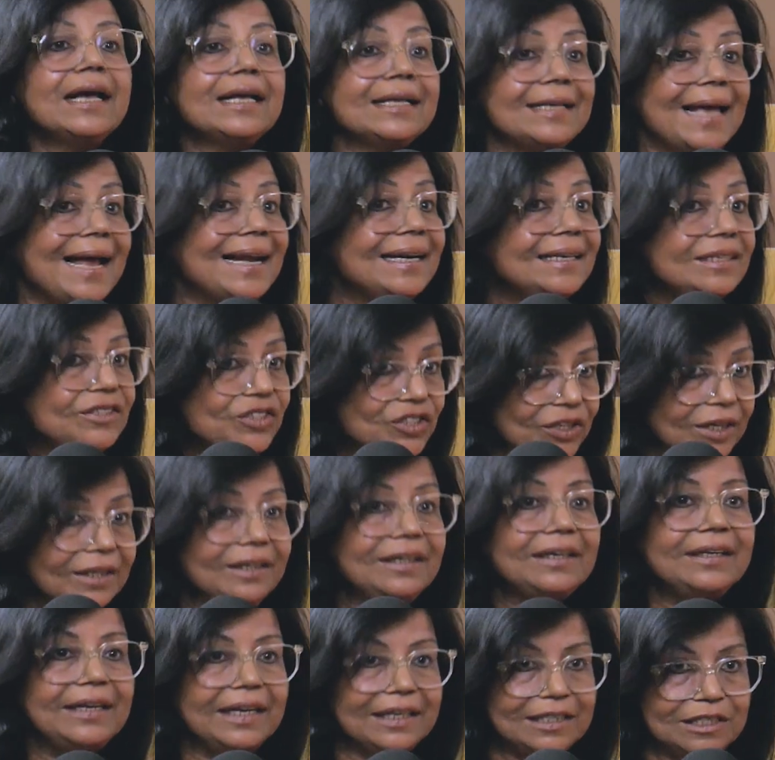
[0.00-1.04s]
And
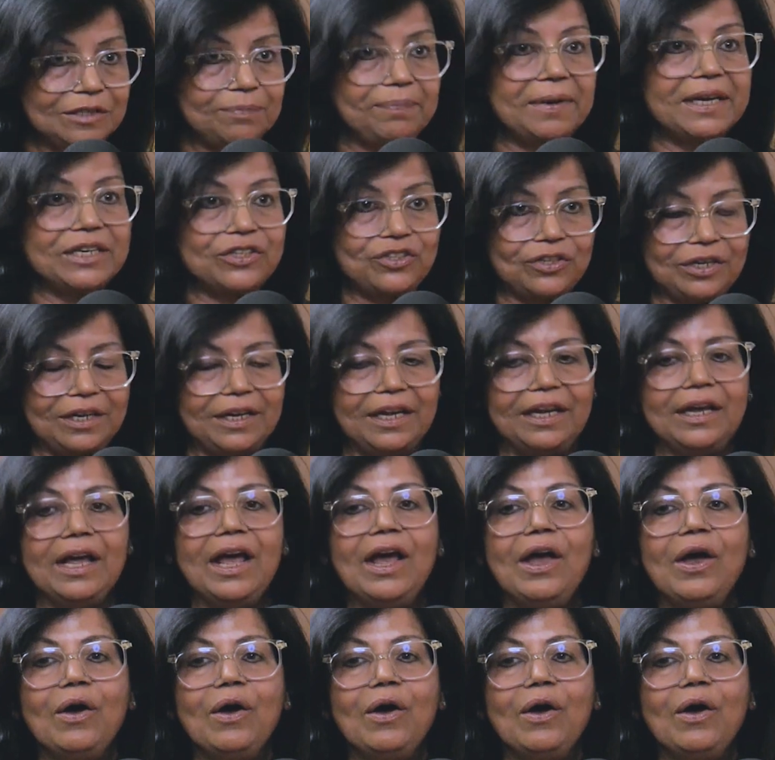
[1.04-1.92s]
journaling especially,